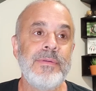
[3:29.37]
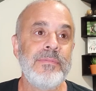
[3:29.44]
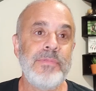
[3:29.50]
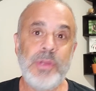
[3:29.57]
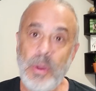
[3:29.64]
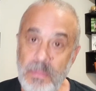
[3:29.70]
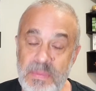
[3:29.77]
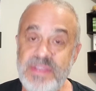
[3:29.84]

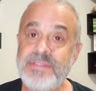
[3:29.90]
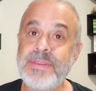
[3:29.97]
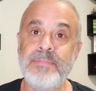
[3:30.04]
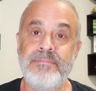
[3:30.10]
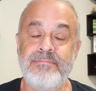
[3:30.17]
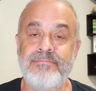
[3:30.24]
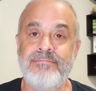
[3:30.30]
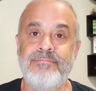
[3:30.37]
don't miss them.
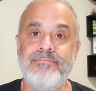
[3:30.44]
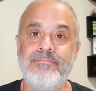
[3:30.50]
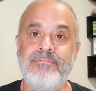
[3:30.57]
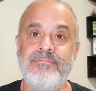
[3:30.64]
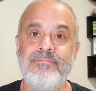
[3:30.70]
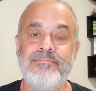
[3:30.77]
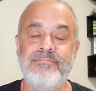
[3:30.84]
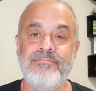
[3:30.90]

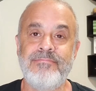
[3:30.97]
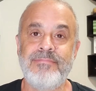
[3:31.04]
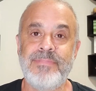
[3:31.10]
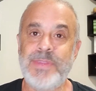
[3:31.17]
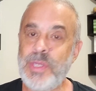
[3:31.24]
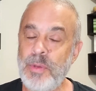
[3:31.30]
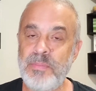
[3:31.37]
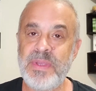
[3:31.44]

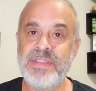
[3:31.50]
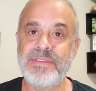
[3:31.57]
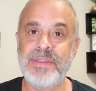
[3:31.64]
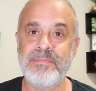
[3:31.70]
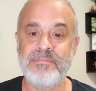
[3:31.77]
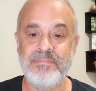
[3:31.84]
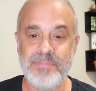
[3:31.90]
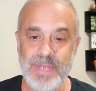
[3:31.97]
Don't miss
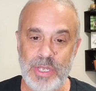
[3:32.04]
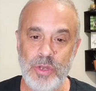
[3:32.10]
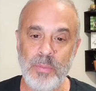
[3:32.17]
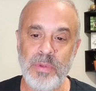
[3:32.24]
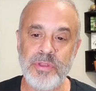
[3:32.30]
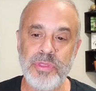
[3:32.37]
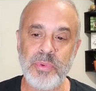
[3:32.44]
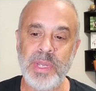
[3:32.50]
them.
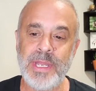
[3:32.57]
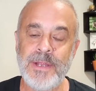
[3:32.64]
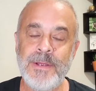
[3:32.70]
Number three,